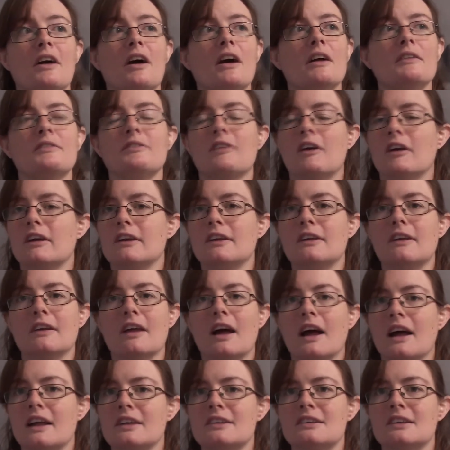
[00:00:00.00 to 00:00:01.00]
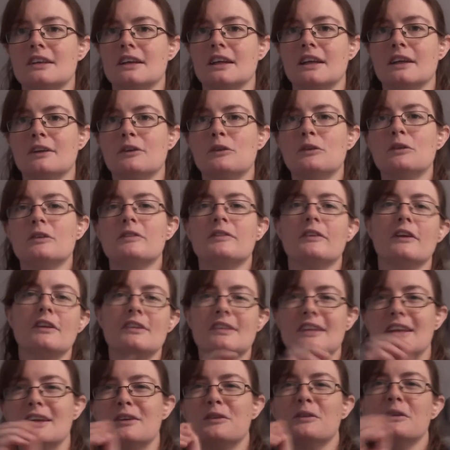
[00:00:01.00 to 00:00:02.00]
find that actually all of
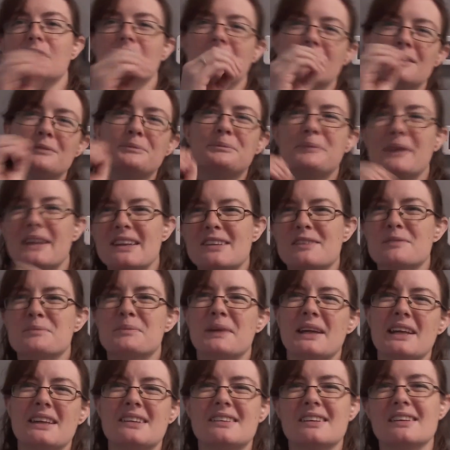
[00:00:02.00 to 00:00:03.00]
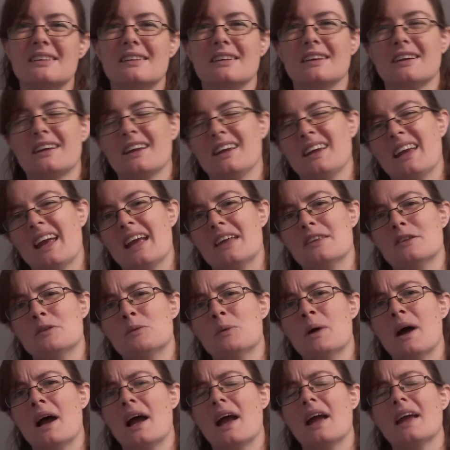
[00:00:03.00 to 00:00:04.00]
those little bits and pieces that can get in the
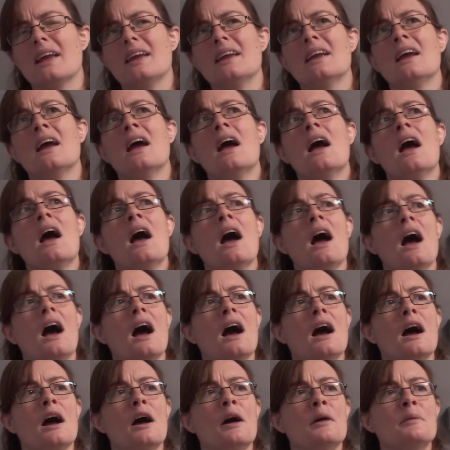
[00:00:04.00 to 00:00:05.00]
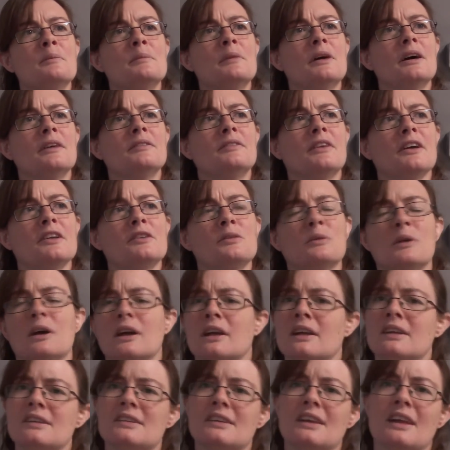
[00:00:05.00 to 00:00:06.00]
way of us
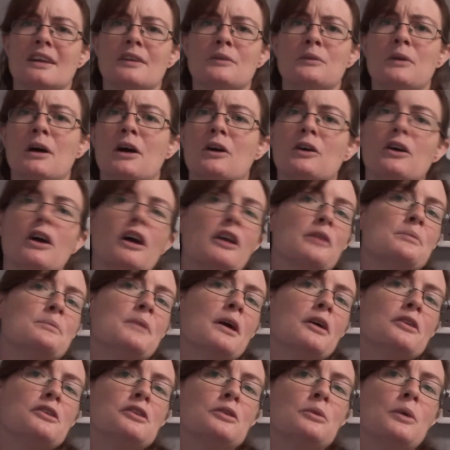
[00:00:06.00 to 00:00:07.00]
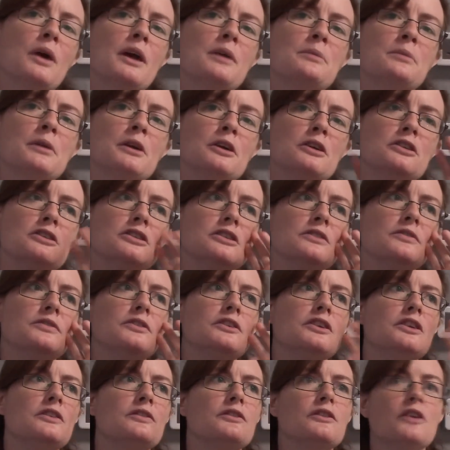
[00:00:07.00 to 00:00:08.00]
working together well kind of melt away, because
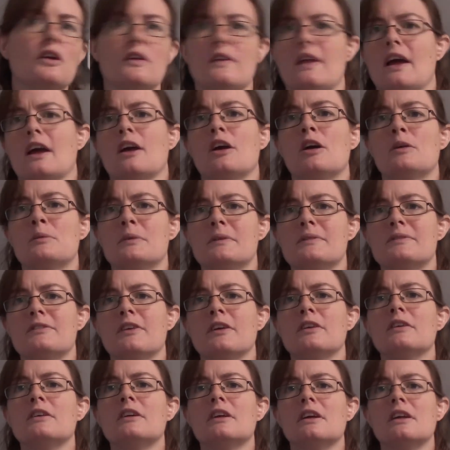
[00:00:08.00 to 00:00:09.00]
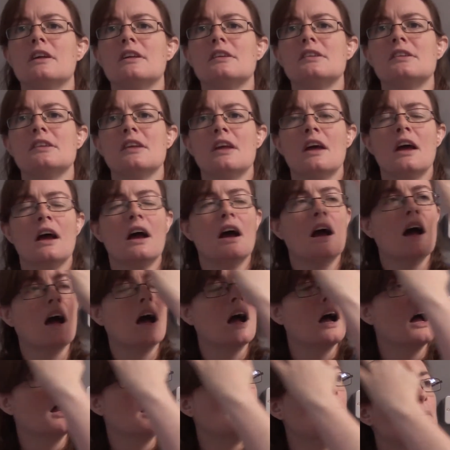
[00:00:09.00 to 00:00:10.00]
you've got that common focus
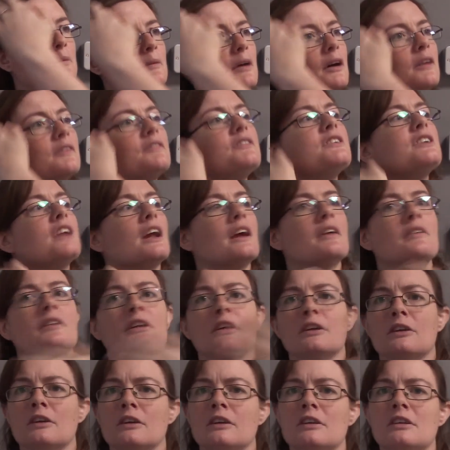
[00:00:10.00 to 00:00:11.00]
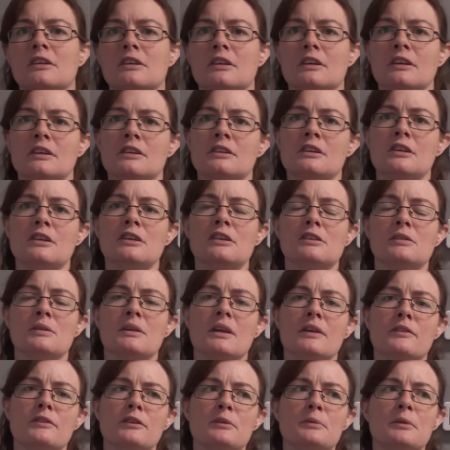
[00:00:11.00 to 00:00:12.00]
of sharing God's good news with
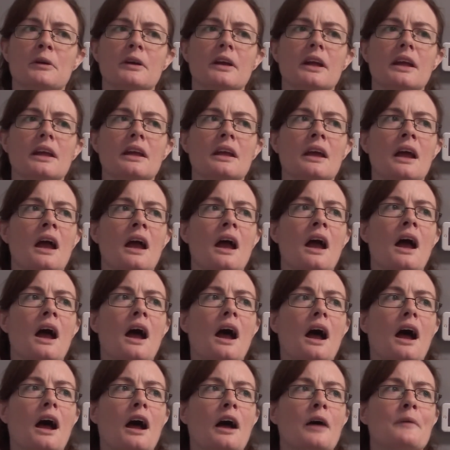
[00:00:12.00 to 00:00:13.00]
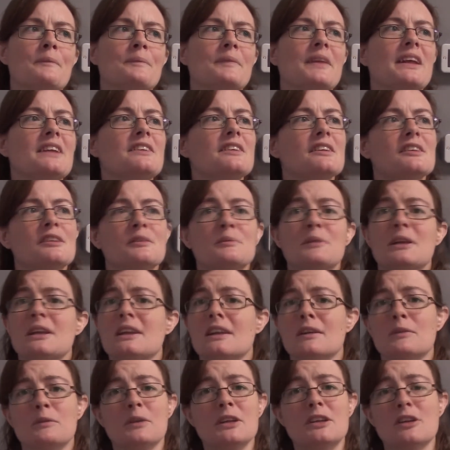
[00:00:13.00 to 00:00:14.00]
everybody. It doesn't mean
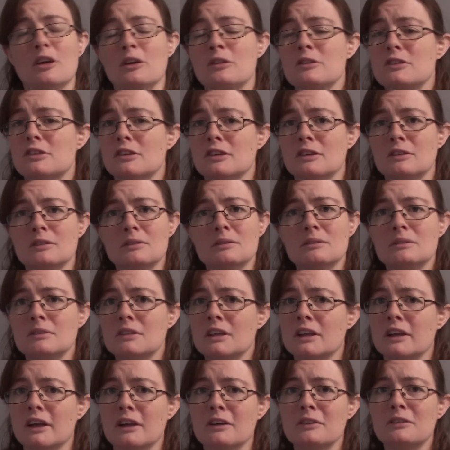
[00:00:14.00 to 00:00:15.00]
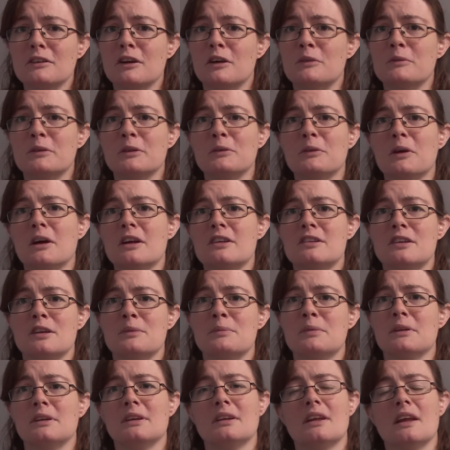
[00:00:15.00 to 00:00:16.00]
that we don't do, you know, common
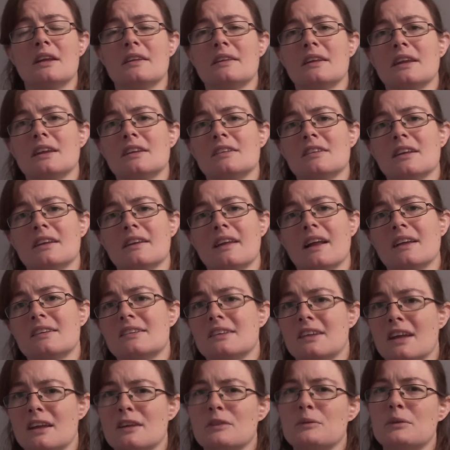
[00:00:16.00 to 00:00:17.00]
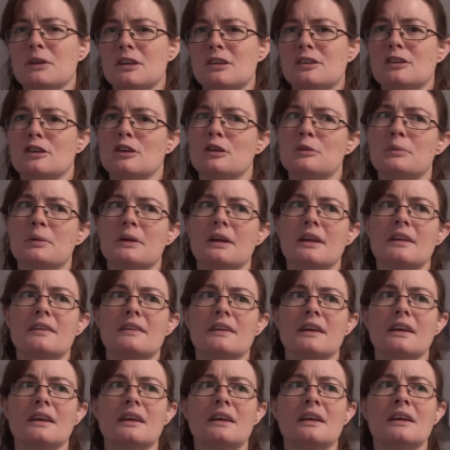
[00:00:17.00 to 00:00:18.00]
worship and things like that together. We do, but I
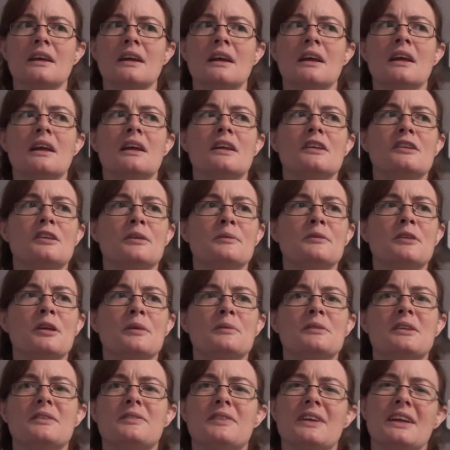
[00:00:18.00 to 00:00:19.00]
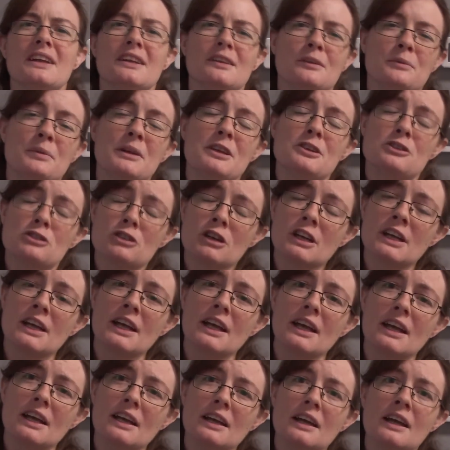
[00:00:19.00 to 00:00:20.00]
think sometimes if it is a bit
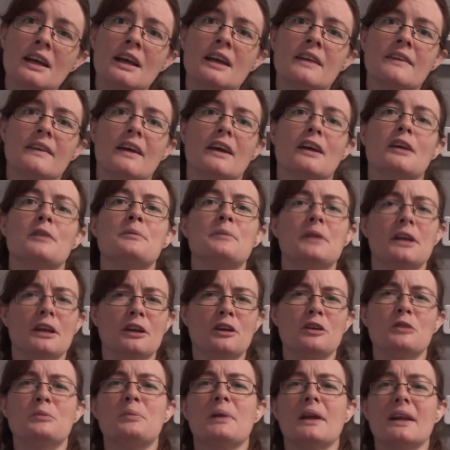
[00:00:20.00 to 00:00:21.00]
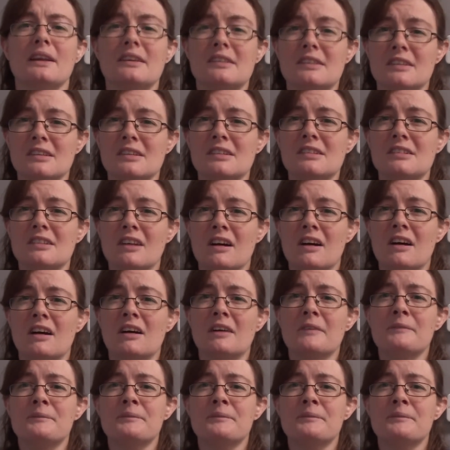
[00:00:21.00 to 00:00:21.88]
tricky, that can be a good place to start.